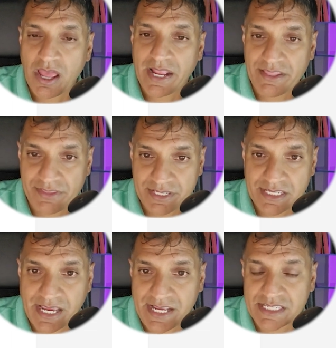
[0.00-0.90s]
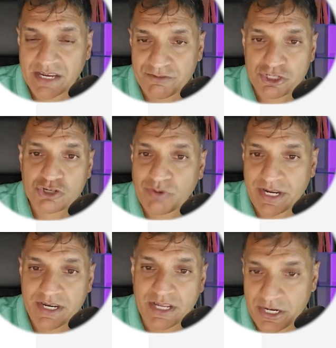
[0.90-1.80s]
In this case, I've just
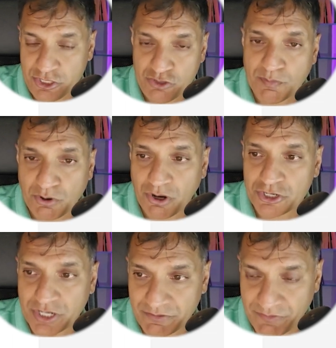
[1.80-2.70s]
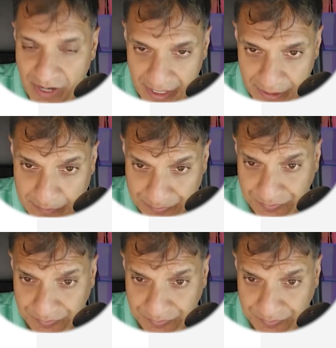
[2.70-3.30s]
created a new project file.